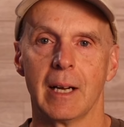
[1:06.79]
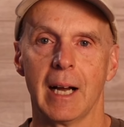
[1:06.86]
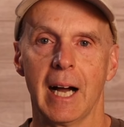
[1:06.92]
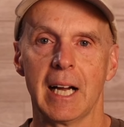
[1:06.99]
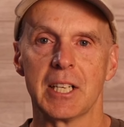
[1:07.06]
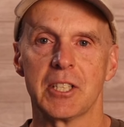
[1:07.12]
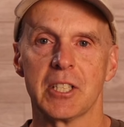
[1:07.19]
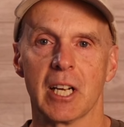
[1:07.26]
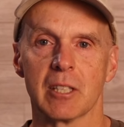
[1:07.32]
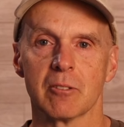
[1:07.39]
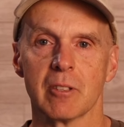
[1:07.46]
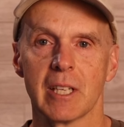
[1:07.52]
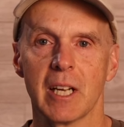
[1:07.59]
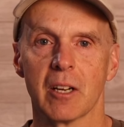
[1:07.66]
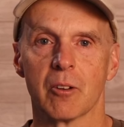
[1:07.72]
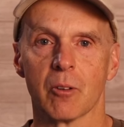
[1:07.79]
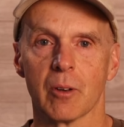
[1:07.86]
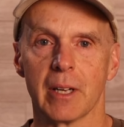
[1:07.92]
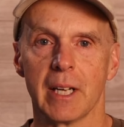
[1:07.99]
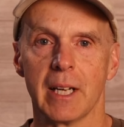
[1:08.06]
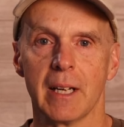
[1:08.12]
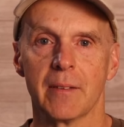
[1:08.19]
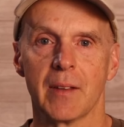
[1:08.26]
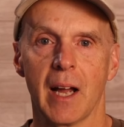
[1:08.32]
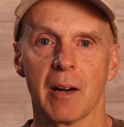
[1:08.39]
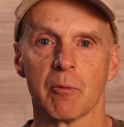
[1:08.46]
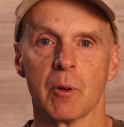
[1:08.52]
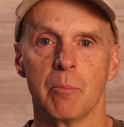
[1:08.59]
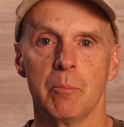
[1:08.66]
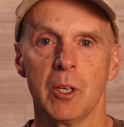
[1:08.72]
I generally agree that
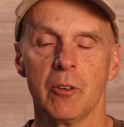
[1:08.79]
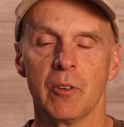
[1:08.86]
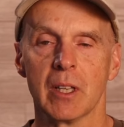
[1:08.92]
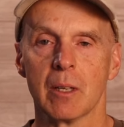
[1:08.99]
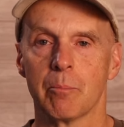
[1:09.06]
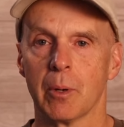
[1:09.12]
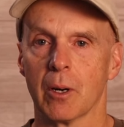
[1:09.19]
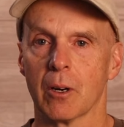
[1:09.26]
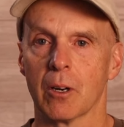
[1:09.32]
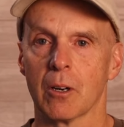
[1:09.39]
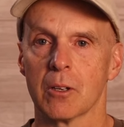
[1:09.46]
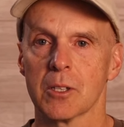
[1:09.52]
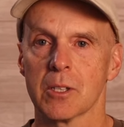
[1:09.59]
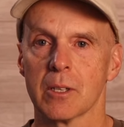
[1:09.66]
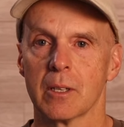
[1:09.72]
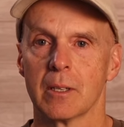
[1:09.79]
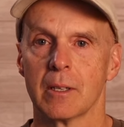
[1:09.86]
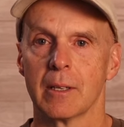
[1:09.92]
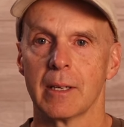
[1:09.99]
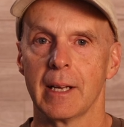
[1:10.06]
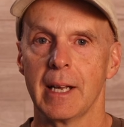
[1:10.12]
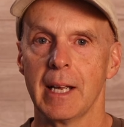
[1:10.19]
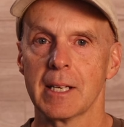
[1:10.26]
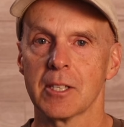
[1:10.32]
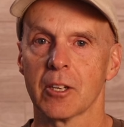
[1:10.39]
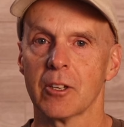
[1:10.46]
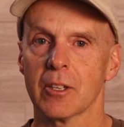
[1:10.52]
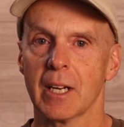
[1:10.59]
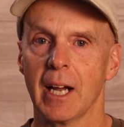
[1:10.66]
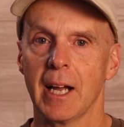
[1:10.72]
removing the bars is a
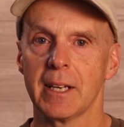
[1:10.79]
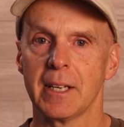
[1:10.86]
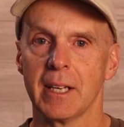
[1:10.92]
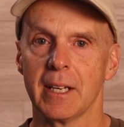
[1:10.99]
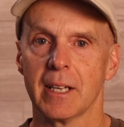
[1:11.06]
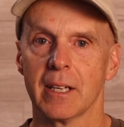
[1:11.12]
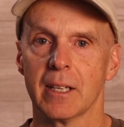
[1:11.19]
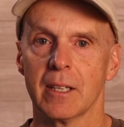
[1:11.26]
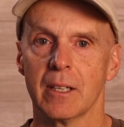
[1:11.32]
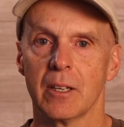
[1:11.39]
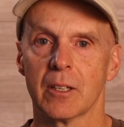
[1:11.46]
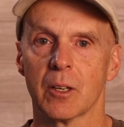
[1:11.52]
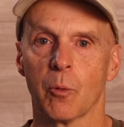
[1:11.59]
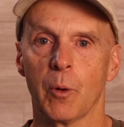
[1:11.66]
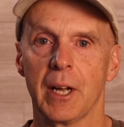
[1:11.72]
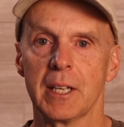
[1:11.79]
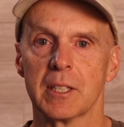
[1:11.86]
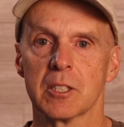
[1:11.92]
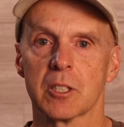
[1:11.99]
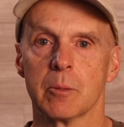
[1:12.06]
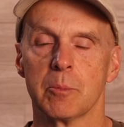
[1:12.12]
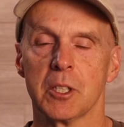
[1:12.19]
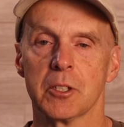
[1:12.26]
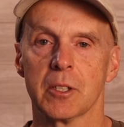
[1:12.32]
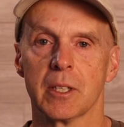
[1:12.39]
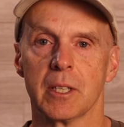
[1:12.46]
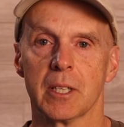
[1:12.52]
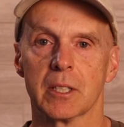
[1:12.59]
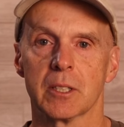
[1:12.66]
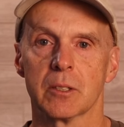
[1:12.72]
good idea on a weight distribution
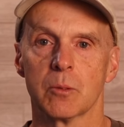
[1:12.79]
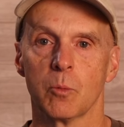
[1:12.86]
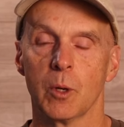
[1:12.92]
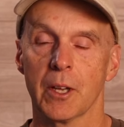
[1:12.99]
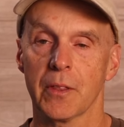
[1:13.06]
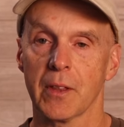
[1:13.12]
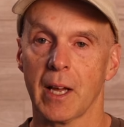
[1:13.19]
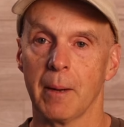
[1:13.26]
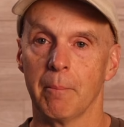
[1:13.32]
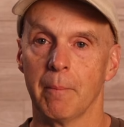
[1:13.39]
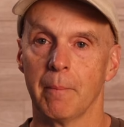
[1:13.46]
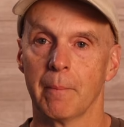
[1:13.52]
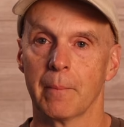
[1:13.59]
hitch with them.